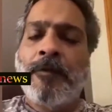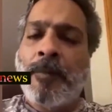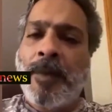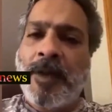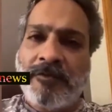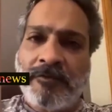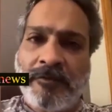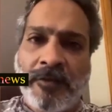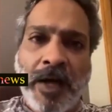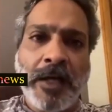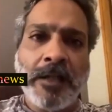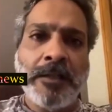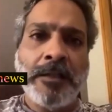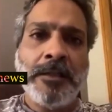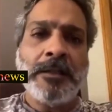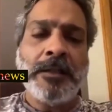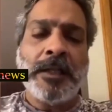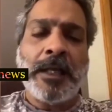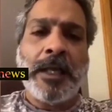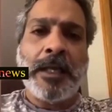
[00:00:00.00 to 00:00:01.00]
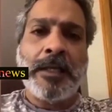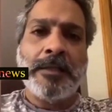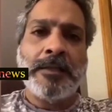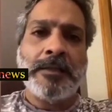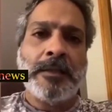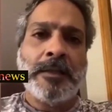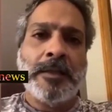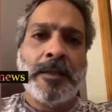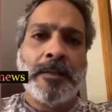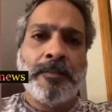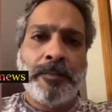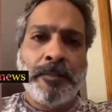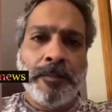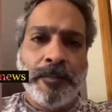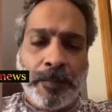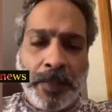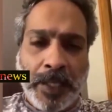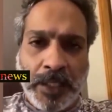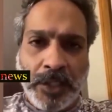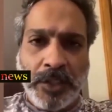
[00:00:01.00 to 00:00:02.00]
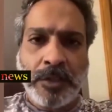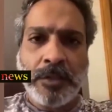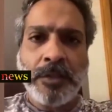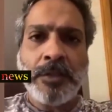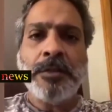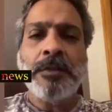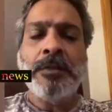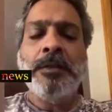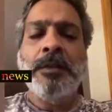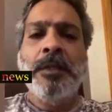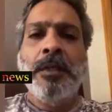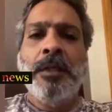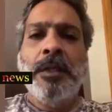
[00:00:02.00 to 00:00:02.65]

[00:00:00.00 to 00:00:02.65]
for my father as a patient,